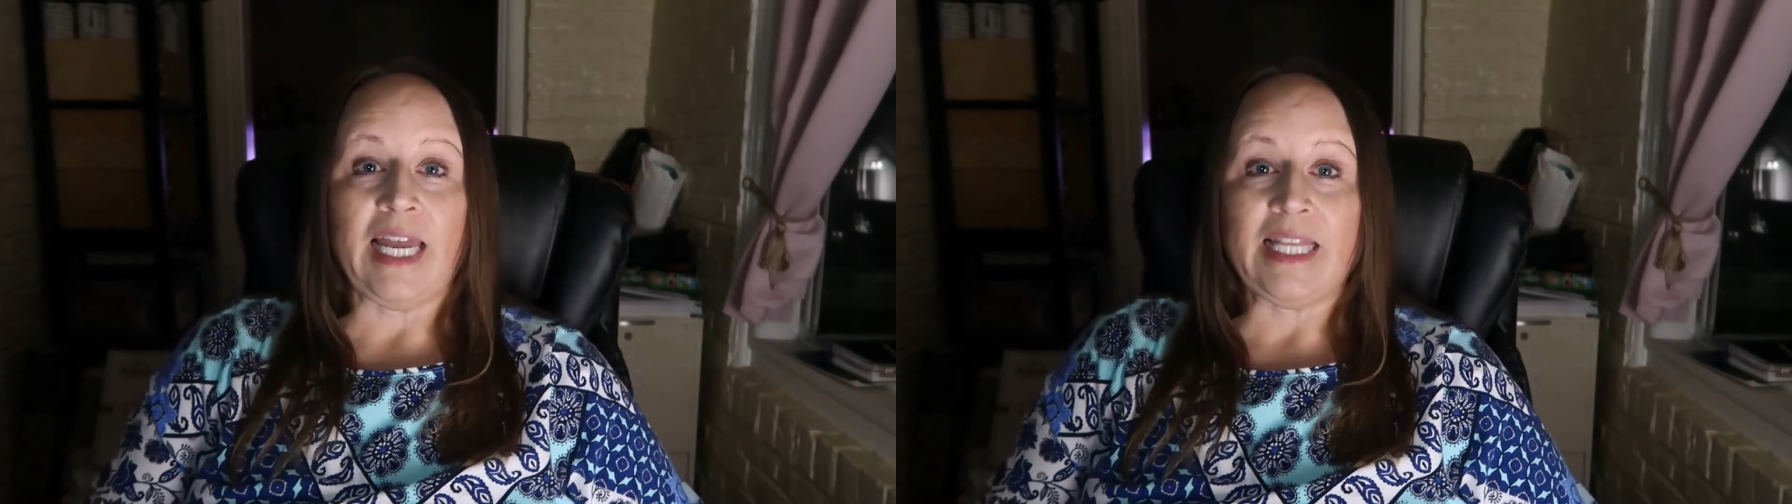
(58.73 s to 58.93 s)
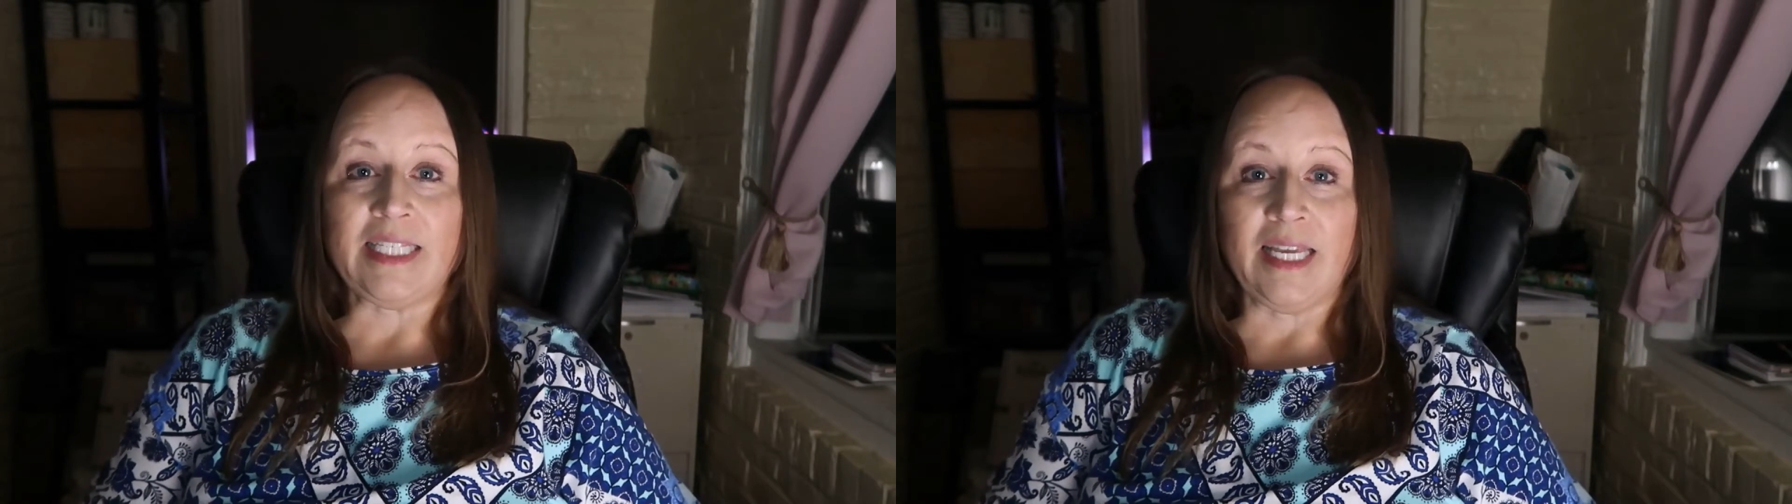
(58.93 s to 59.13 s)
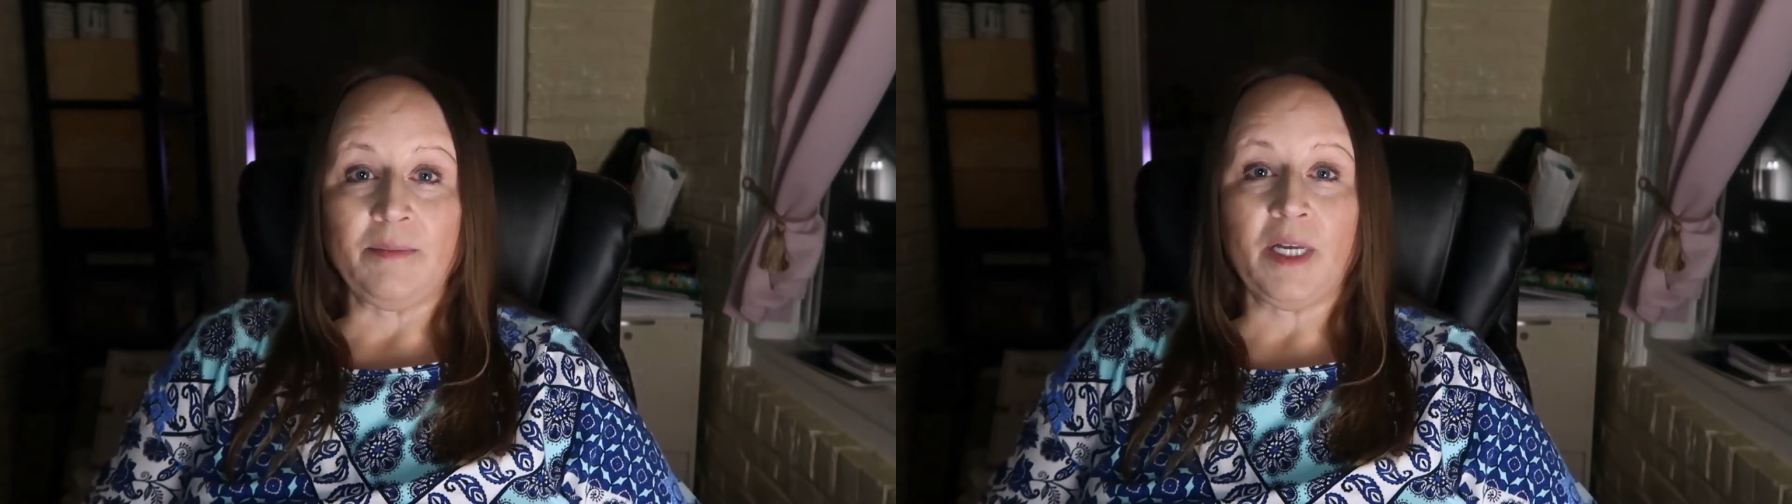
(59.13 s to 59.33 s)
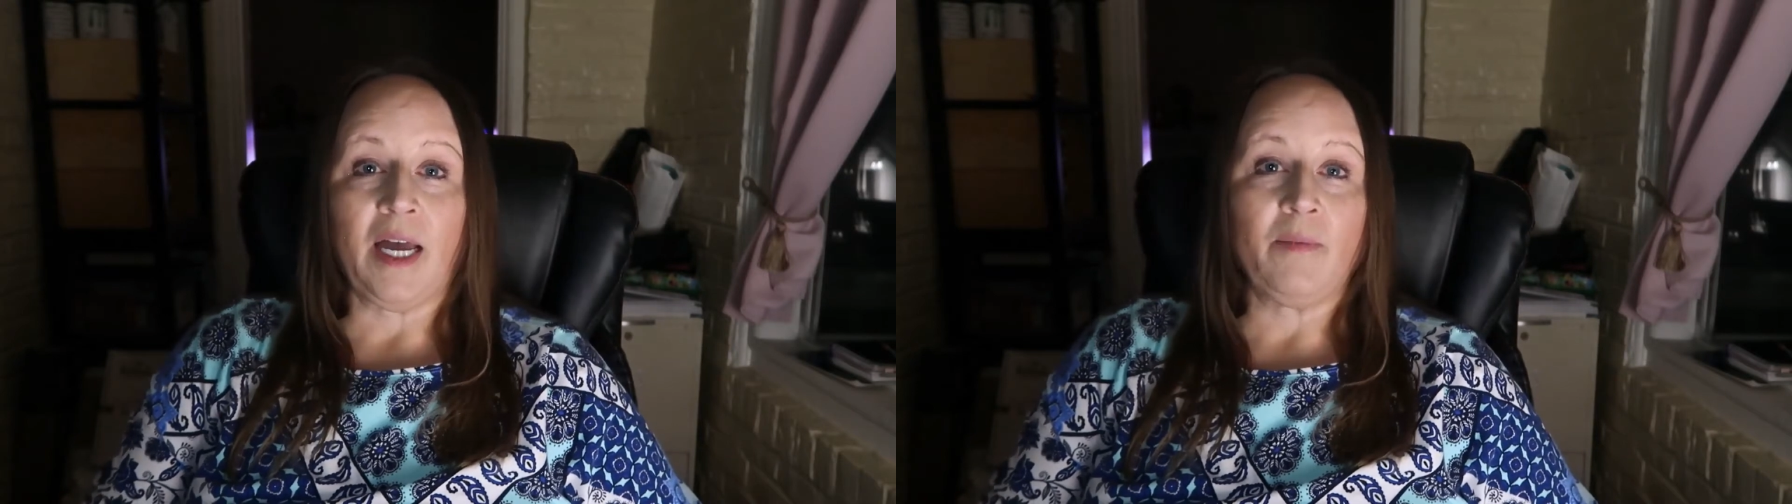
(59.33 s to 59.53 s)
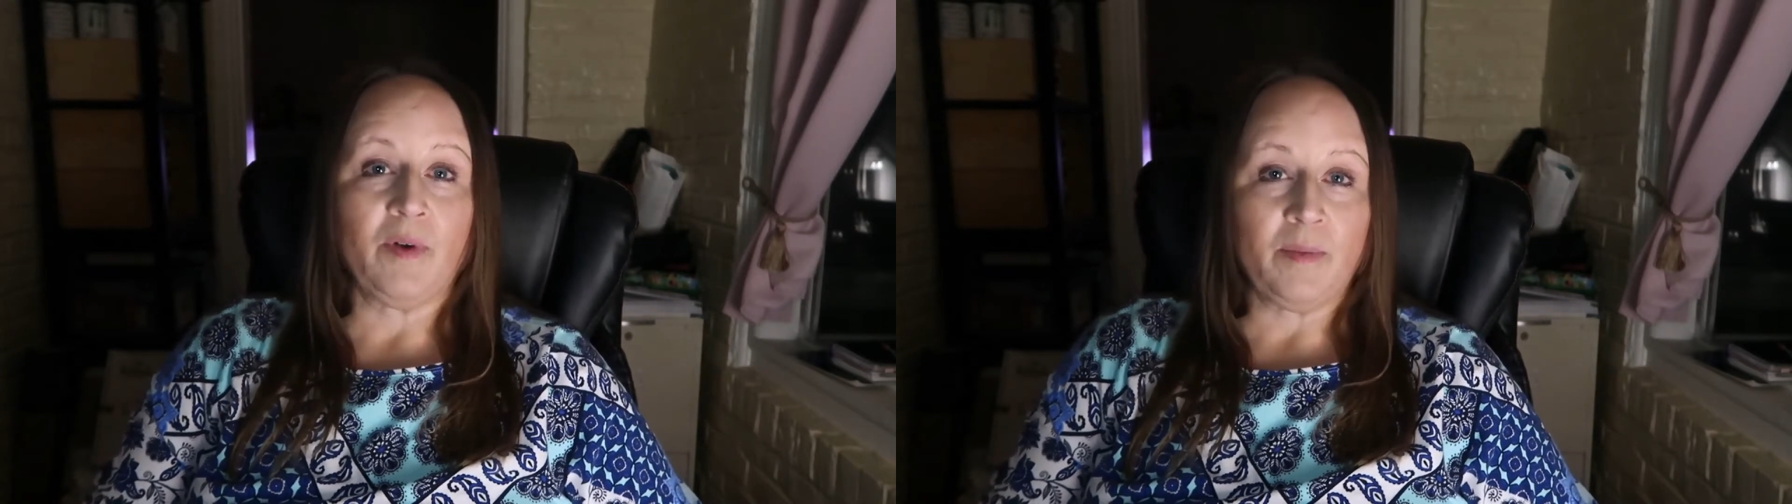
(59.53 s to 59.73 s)
at the same
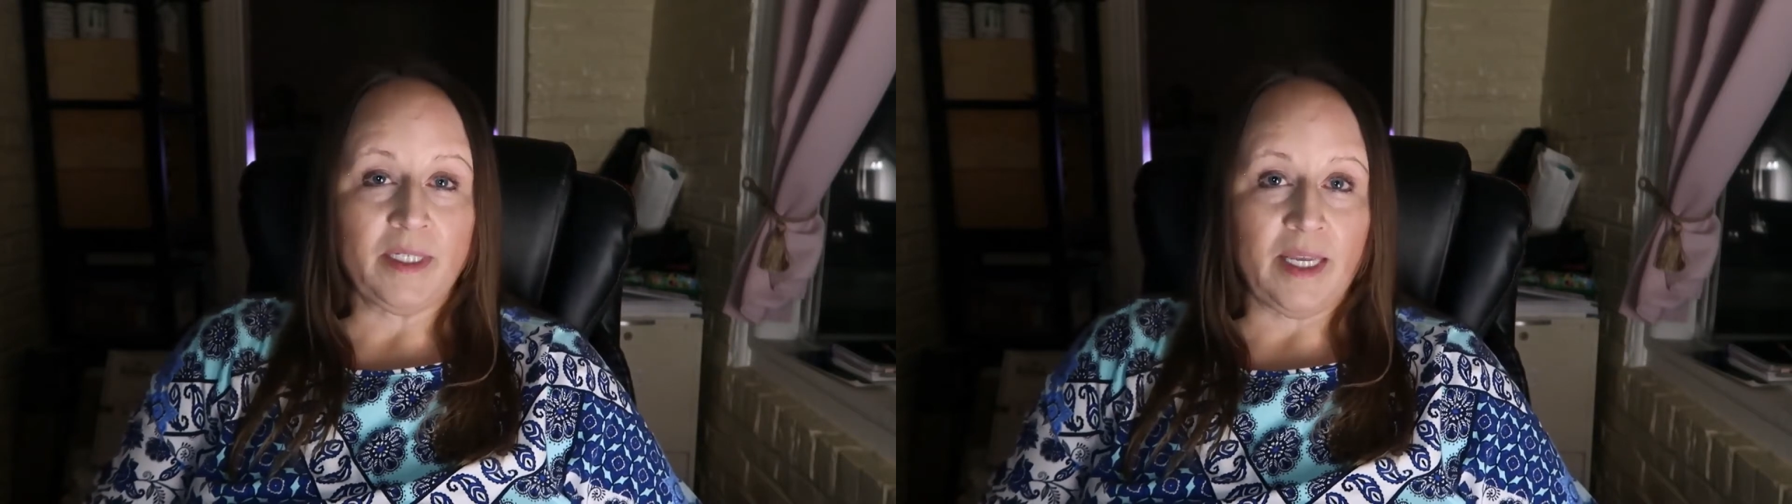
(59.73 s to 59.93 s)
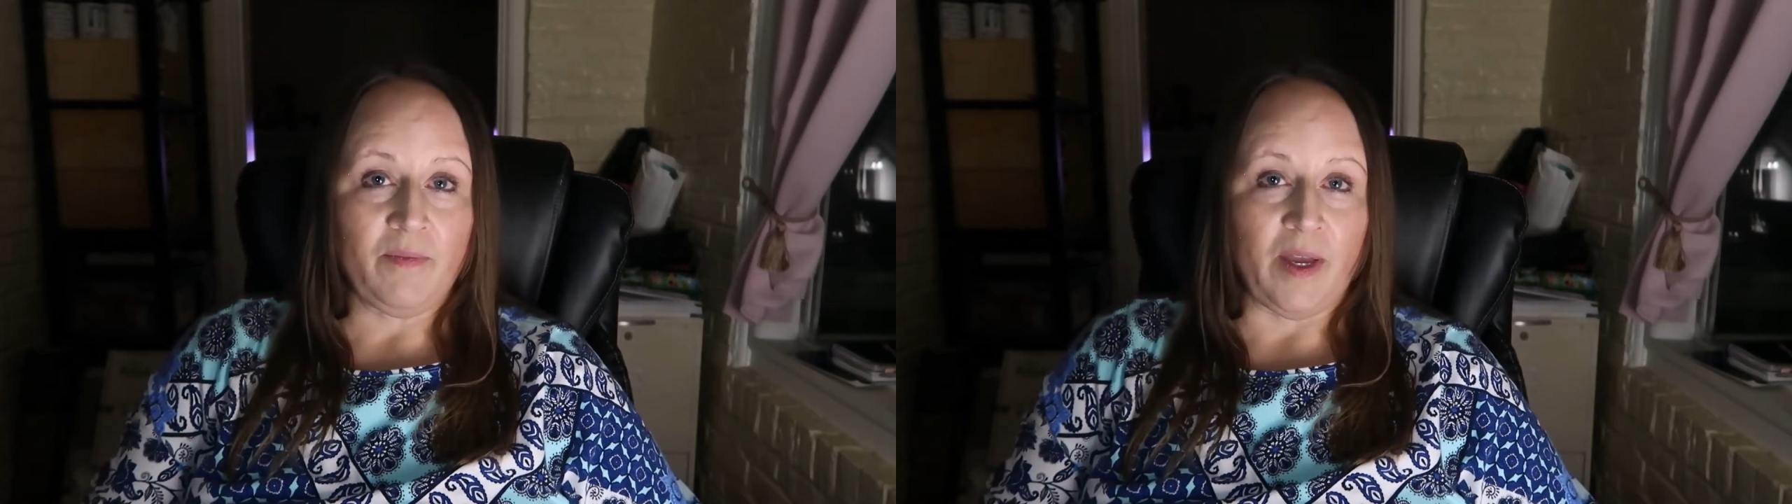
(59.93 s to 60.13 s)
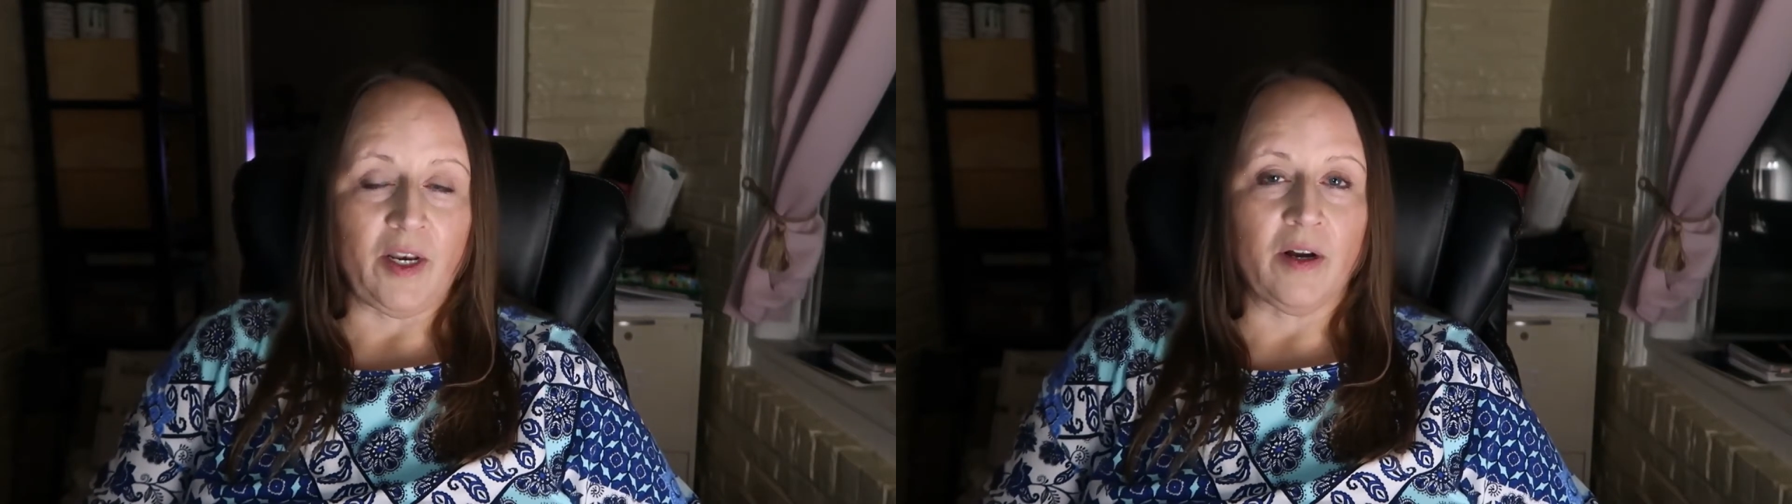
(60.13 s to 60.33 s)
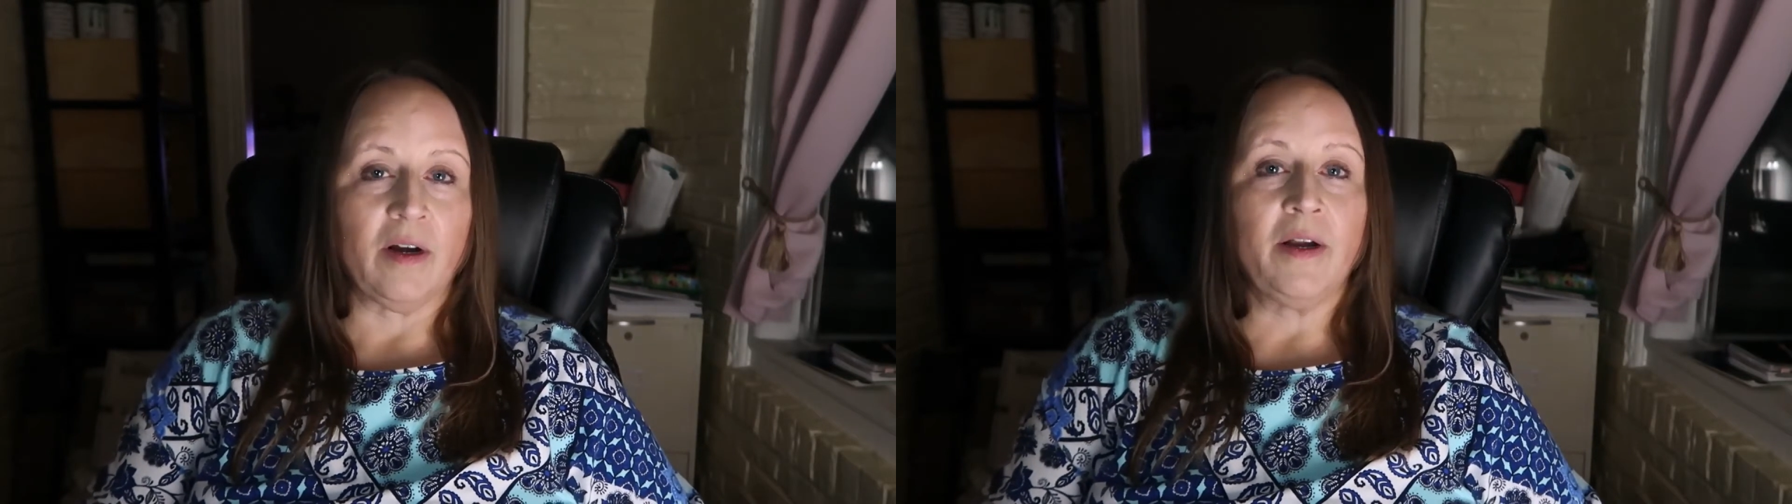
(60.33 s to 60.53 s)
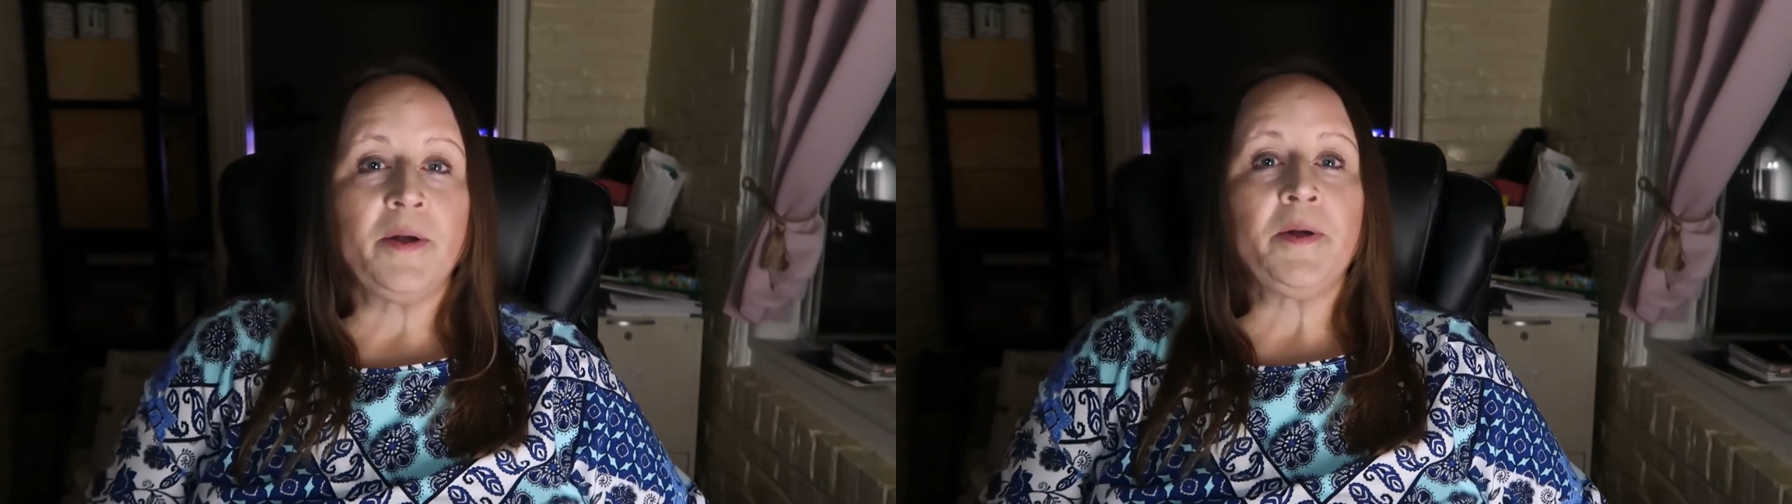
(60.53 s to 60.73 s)
time from the same vendor,